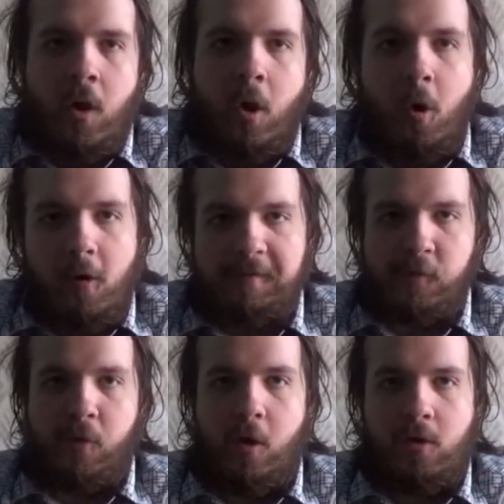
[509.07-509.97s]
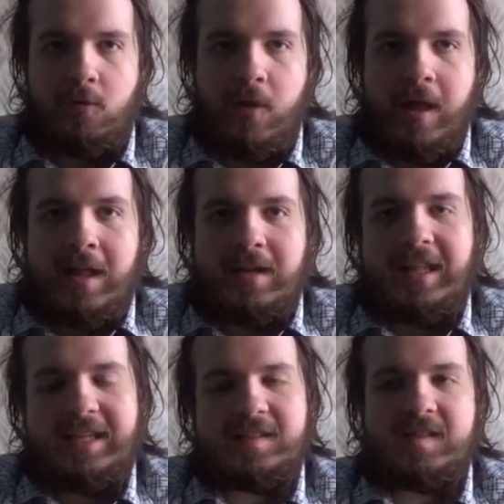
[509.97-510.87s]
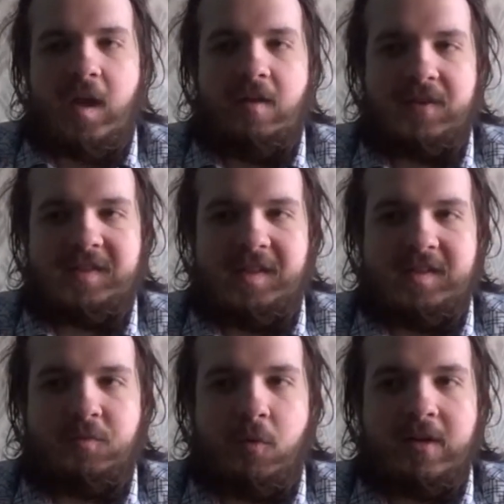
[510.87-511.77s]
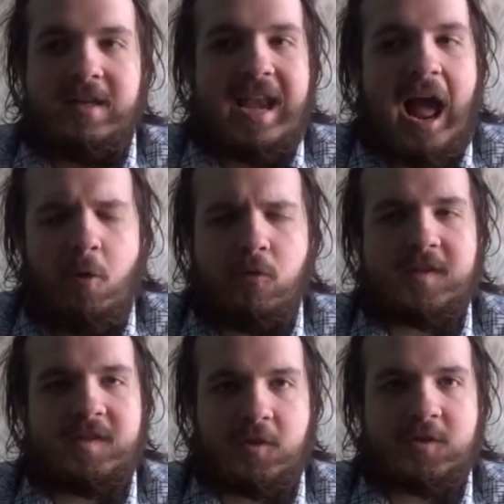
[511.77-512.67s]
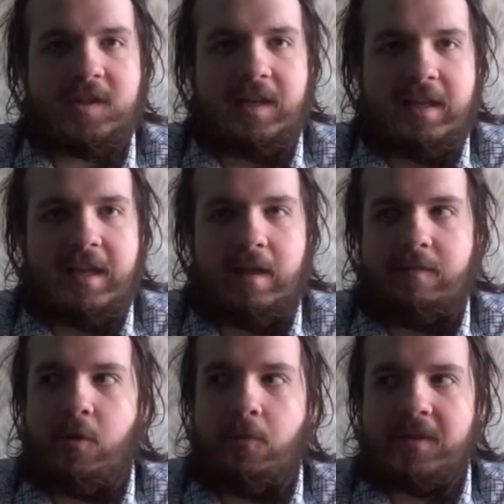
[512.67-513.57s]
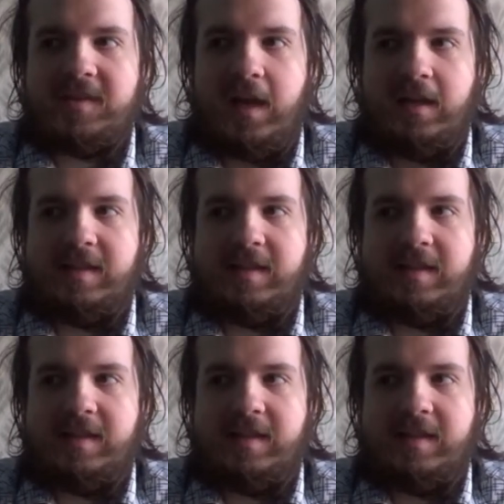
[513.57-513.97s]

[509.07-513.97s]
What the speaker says: Overall, these services would now suddenly give Humberside